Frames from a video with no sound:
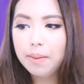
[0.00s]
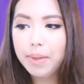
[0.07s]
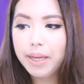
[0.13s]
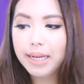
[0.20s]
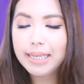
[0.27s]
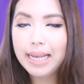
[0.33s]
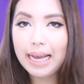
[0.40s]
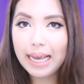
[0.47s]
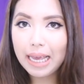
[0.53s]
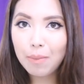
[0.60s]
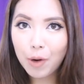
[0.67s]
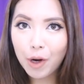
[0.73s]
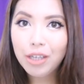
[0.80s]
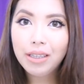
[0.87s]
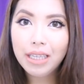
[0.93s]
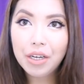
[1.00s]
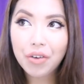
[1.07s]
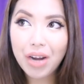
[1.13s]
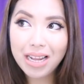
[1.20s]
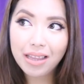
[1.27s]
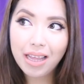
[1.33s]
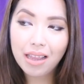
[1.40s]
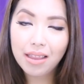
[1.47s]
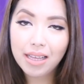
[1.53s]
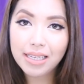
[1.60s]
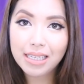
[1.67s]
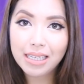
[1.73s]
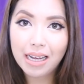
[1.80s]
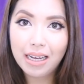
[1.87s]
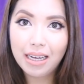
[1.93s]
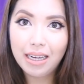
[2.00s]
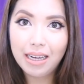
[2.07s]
because I am currently renting this